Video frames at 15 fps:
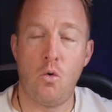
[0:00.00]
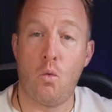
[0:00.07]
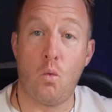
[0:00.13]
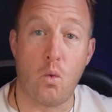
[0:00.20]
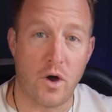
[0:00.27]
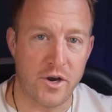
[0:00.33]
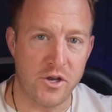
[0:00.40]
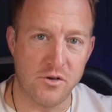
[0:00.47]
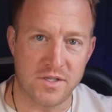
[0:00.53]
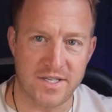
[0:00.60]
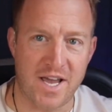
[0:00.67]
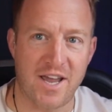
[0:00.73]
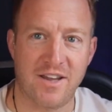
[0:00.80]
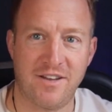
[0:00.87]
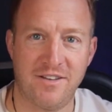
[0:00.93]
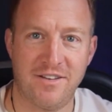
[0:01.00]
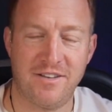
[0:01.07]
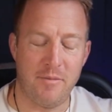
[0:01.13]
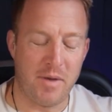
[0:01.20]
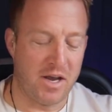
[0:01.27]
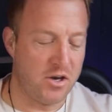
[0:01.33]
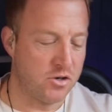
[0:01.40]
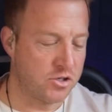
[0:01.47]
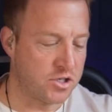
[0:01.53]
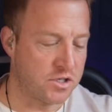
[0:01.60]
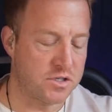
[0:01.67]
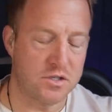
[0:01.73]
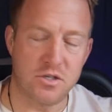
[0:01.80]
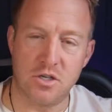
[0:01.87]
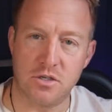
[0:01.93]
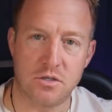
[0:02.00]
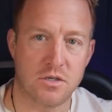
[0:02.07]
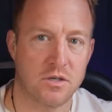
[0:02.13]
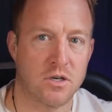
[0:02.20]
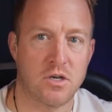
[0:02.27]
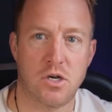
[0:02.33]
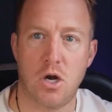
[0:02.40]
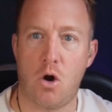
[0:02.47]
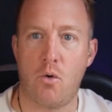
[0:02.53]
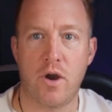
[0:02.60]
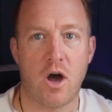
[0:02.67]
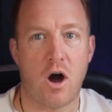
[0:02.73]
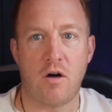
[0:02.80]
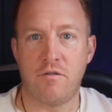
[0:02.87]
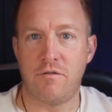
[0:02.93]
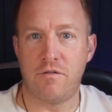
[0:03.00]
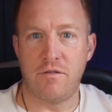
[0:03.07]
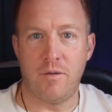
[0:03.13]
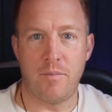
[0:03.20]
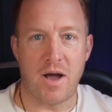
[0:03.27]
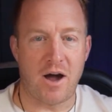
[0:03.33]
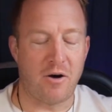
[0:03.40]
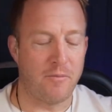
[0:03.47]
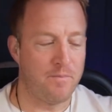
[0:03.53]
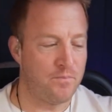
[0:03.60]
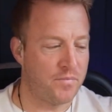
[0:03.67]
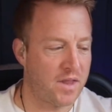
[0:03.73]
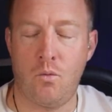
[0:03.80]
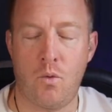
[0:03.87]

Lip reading: What are you saying? And man, you're just going off about